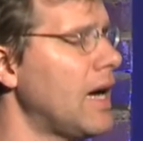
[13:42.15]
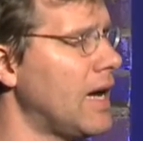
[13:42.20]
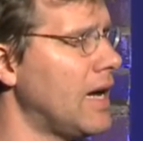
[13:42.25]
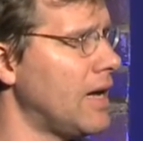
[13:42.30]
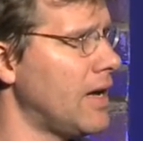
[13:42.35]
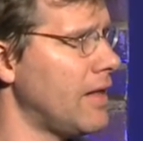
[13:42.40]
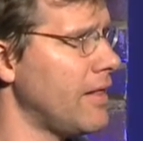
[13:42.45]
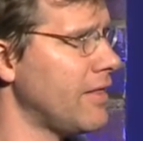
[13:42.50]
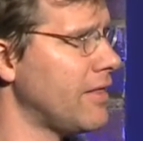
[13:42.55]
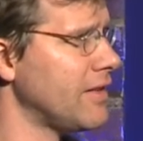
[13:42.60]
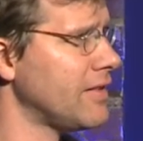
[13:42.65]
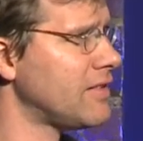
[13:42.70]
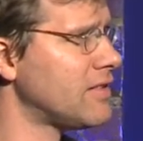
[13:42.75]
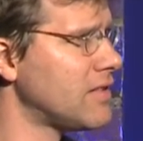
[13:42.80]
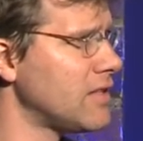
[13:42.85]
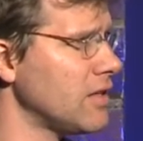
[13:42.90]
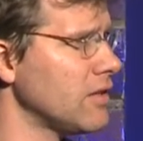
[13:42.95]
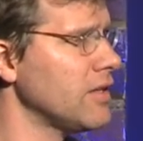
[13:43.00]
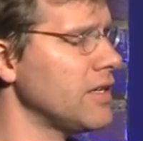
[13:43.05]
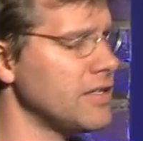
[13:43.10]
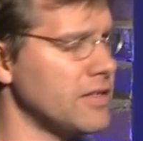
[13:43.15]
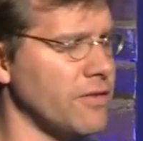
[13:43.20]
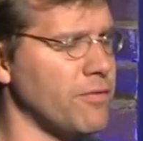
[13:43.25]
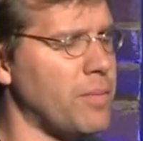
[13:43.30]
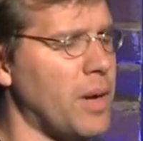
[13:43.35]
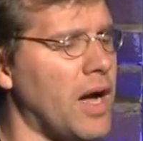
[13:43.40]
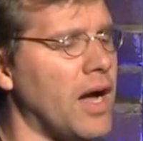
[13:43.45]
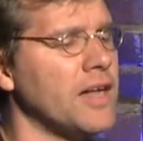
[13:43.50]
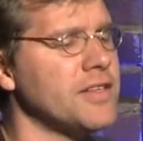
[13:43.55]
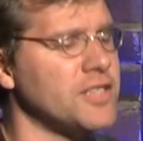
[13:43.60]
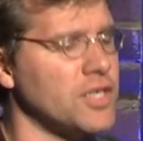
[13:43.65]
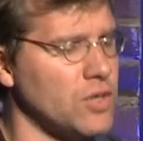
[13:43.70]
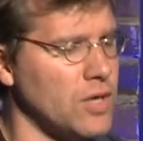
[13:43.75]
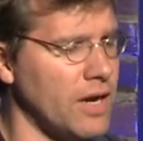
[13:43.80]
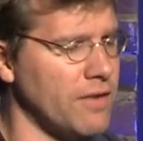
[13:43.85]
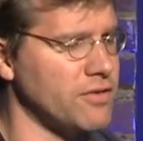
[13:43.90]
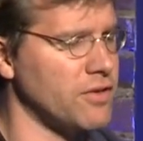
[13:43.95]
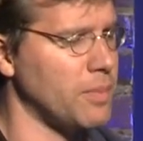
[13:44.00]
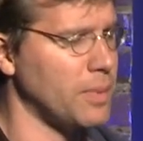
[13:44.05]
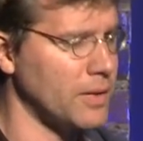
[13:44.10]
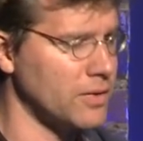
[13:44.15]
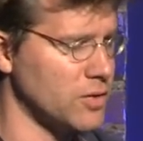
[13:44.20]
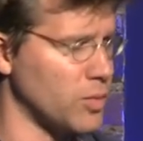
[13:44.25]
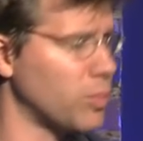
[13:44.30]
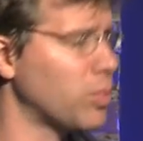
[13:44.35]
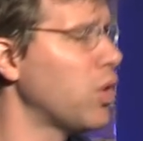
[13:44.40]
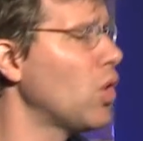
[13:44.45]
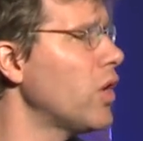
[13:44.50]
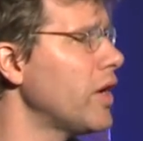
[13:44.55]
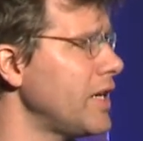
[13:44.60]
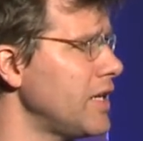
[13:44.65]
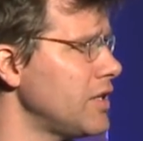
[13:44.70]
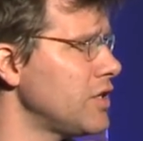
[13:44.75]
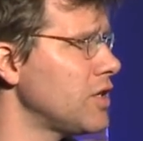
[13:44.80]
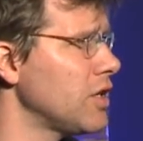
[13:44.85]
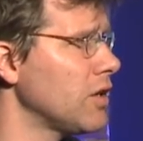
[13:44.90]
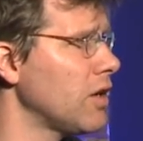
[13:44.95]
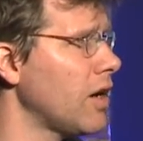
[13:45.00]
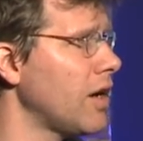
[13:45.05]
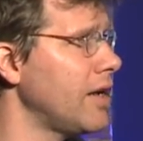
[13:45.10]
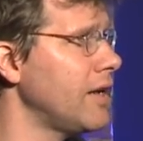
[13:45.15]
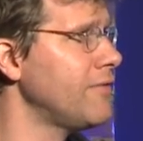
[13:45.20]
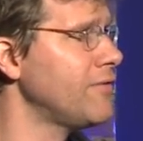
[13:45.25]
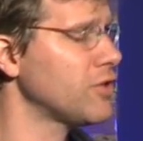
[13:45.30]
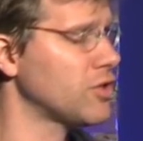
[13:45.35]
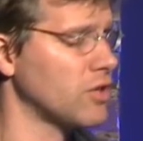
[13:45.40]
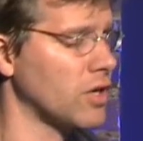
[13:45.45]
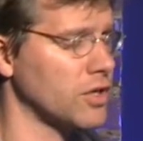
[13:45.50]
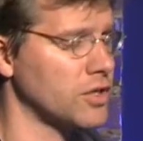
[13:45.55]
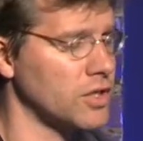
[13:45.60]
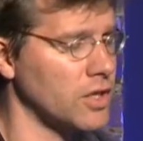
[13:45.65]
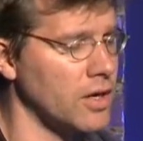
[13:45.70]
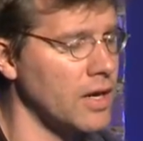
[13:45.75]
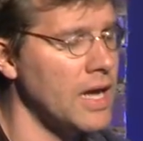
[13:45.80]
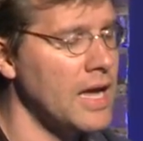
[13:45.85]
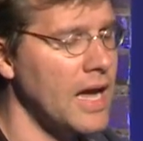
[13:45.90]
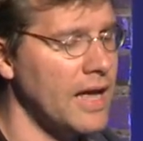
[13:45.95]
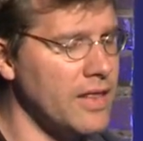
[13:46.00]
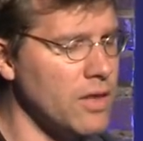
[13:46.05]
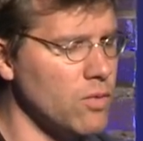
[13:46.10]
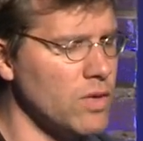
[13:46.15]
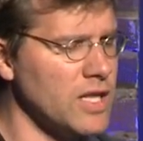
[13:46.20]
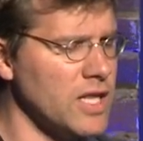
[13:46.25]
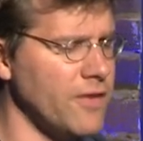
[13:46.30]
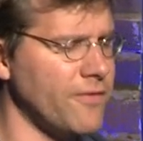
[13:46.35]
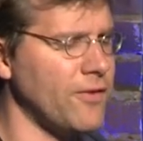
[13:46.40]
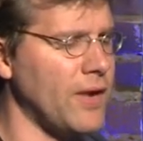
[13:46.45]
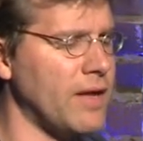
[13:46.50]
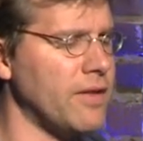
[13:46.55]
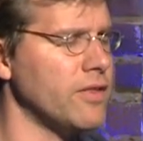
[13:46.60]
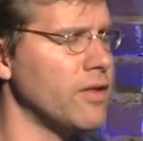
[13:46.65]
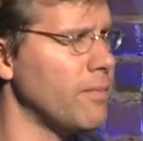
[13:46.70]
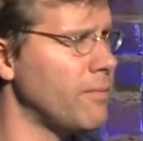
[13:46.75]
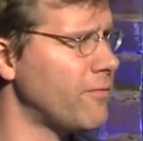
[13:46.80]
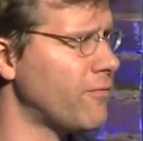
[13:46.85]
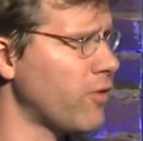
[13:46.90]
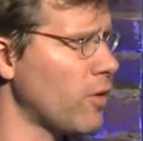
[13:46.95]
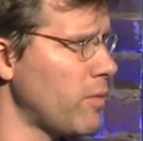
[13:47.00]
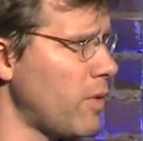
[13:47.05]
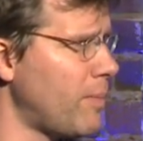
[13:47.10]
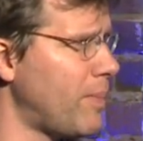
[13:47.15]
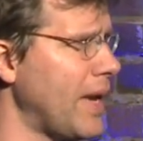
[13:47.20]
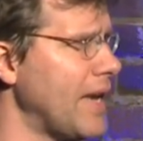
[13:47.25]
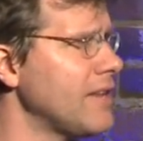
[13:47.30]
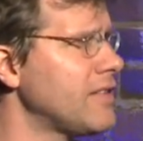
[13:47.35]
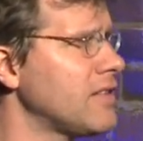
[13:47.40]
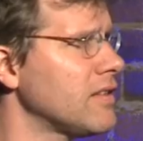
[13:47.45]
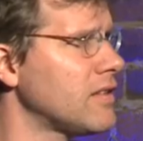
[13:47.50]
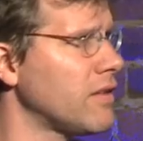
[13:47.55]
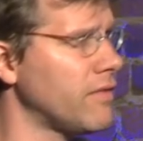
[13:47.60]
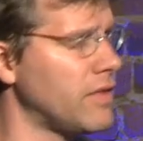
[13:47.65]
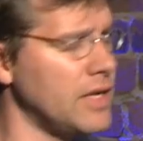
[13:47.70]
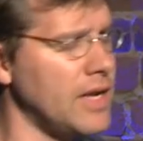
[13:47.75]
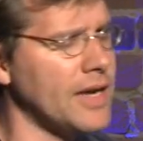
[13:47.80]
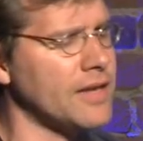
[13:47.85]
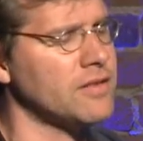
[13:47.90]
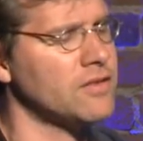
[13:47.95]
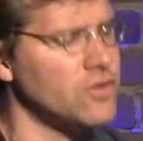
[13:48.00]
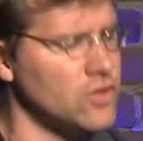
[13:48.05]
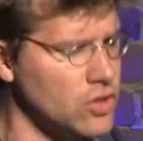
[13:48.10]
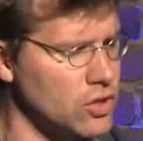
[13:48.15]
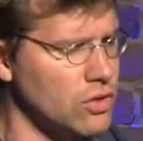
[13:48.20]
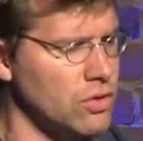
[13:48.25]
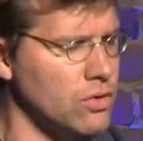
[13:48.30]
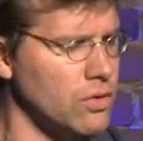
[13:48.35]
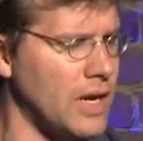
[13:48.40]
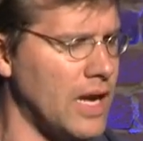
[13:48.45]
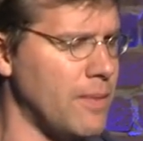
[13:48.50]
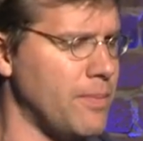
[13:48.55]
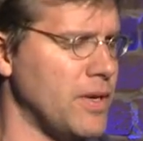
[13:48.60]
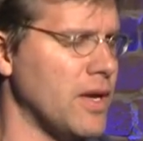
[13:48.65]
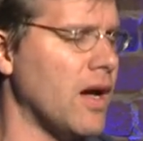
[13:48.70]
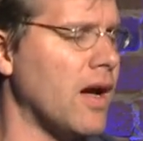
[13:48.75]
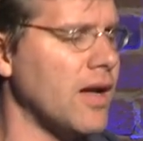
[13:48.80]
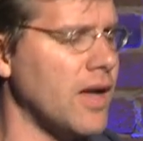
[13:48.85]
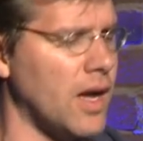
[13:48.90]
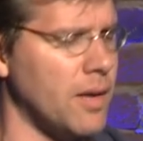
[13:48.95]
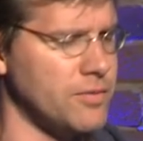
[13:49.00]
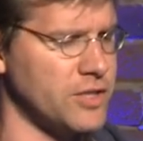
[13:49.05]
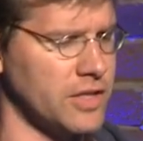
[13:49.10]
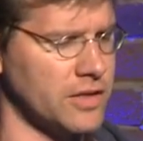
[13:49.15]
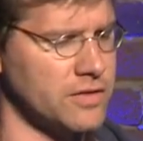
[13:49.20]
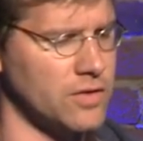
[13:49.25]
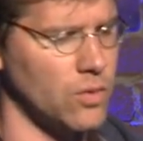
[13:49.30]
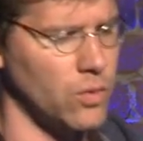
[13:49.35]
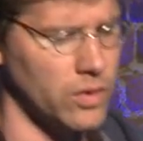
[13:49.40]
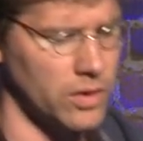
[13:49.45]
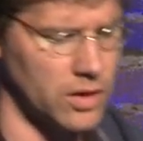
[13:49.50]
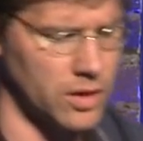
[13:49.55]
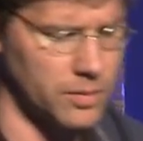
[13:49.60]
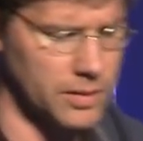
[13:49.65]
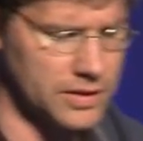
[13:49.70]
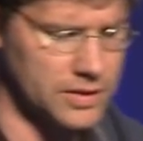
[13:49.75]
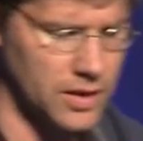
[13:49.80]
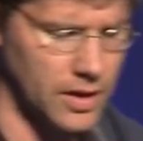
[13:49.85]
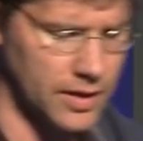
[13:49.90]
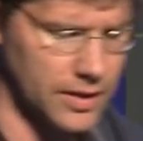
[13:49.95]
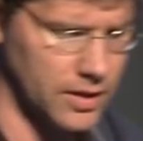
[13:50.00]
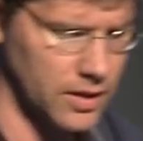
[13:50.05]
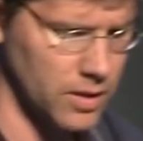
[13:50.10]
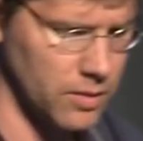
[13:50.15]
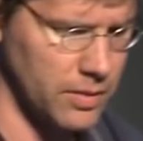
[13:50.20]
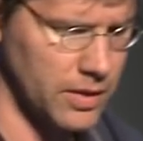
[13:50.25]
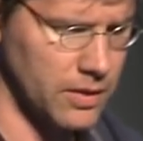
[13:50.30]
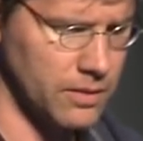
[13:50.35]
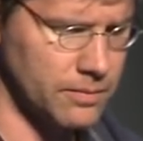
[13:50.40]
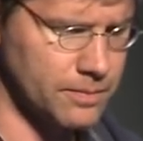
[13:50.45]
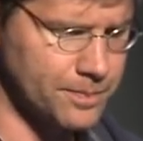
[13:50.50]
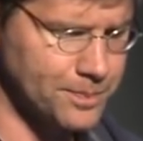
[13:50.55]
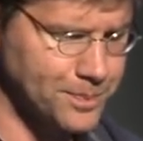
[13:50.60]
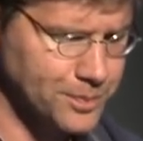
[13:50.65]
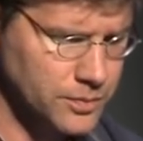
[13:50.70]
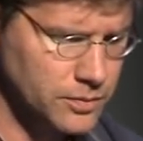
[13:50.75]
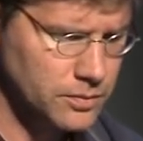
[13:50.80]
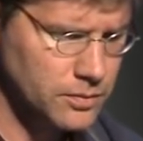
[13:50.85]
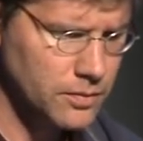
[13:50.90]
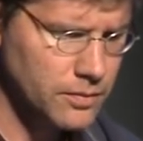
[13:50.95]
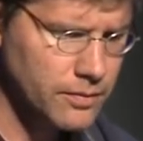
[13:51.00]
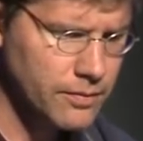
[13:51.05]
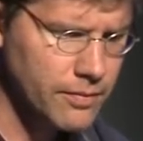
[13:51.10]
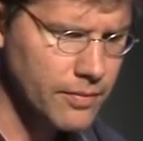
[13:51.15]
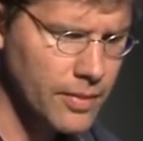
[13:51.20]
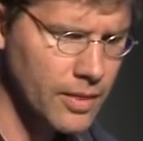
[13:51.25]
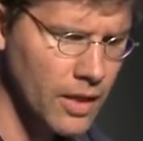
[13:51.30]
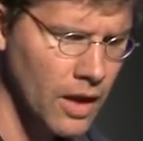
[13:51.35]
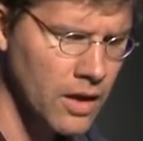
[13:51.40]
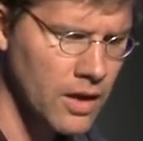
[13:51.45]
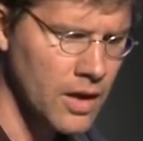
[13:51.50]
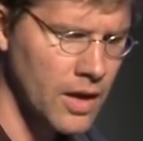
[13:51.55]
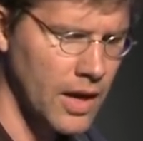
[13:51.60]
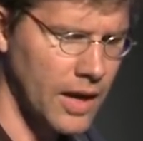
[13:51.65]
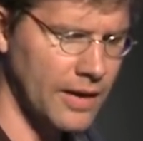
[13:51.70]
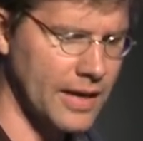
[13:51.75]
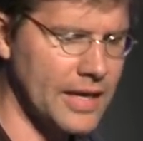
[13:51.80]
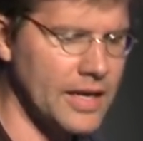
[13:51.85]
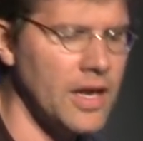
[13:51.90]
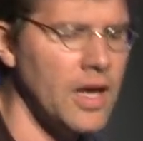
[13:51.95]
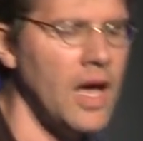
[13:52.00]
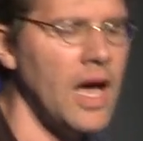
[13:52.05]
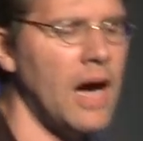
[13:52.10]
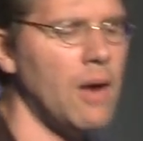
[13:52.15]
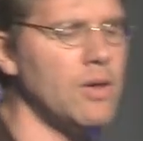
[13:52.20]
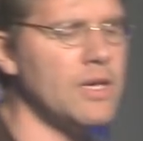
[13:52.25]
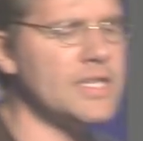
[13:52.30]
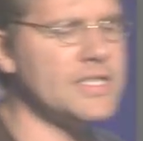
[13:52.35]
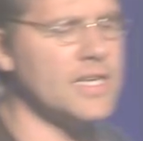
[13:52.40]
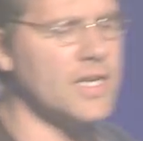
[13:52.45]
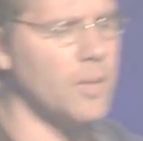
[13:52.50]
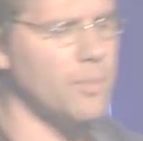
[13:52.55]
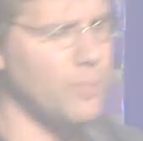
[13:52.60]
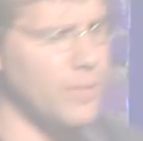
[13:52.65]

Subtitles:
the series of pods that you have deployed into your infrastructure. And they really form the basis of the next 2 API objects that we're going to be talking about. All right, I want to take a